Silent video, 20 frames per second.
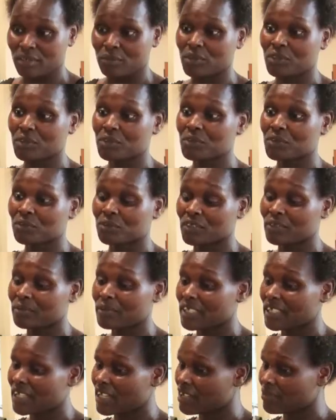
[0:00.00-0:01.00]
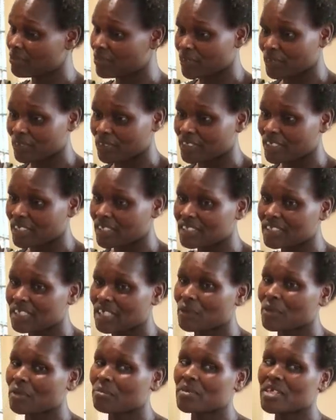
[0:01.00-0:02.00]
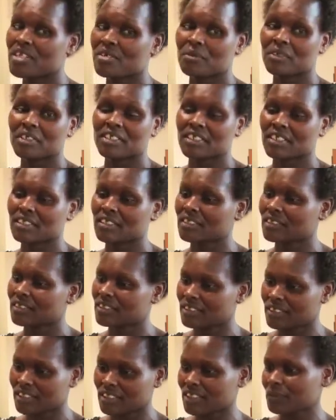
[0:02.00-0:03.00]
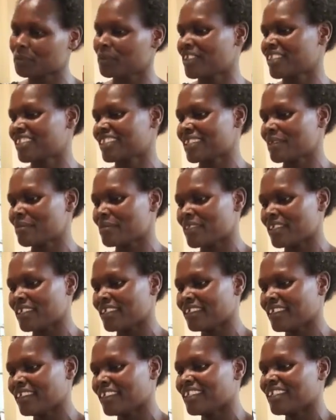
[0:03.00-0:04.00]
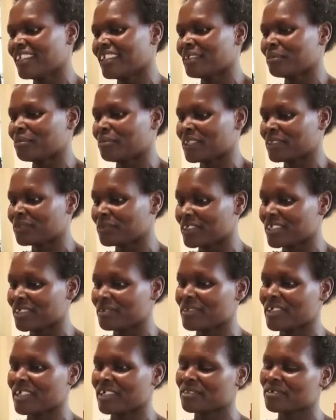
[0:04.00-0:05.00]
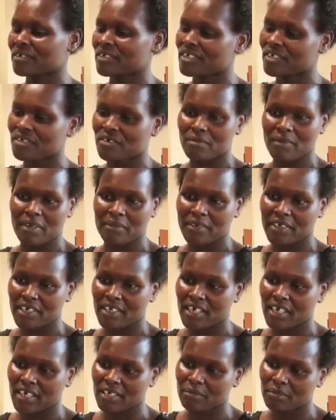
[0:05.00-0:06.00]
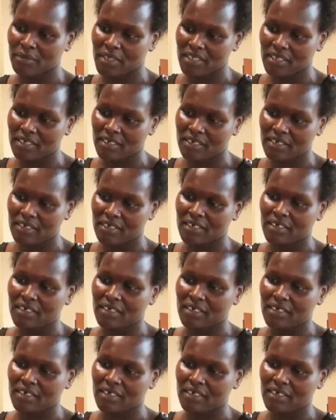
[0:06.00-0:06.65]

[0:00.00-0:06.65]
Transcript: We used to even have low grades. Our mean was at 6 point something, but today we are talking of a very high mean.